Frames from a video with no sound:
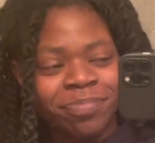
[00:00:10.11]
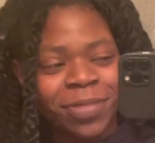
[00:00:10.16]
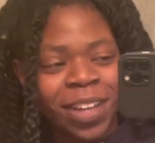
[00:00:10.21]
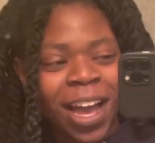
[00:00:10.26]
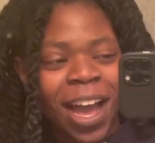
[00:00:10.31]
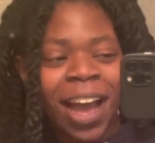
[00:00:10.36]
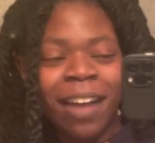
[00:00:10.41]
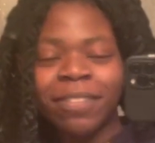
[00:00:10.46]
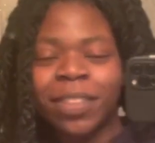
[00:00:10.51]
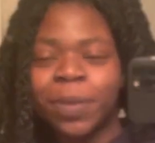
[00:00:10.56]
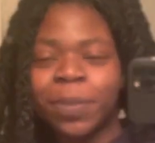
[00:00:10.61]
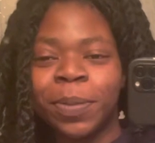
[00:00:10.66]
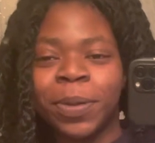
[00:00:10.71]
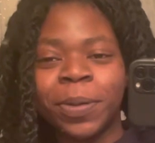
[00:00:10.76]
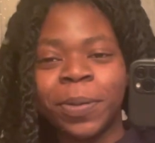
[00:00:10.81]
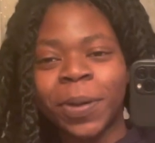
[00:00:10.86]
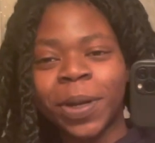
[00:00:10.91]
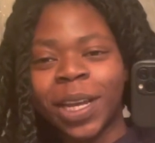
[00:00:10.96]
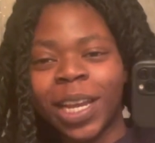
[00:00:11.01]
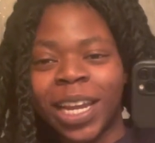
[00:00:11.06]
I have to be to
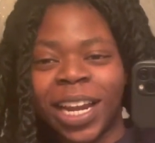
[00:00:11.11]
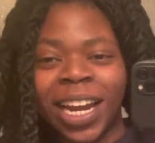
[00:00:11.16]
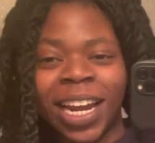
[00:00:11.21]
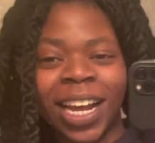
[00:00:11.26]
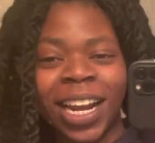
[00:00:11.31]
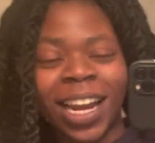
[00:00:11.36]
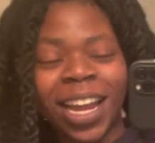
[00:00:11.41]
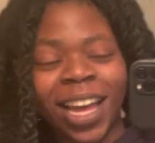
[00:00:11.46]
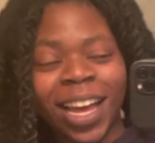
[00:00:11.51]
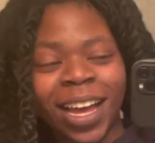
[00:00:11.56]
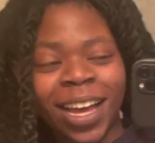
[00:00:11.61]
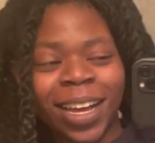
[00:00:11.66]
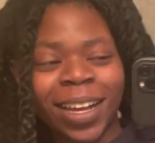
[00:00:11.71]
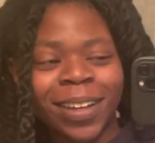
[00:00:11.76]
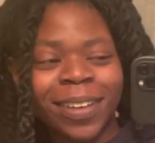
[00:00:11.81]
work at 9 o'clock,